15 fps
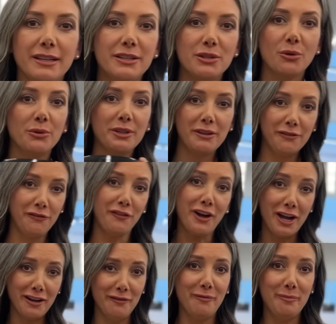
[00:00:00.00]
It's only
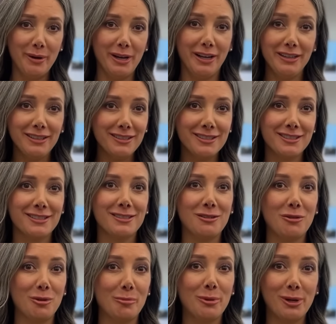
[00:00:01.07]
$5,
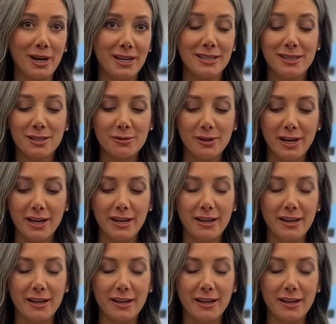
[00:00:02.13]
so the price is right.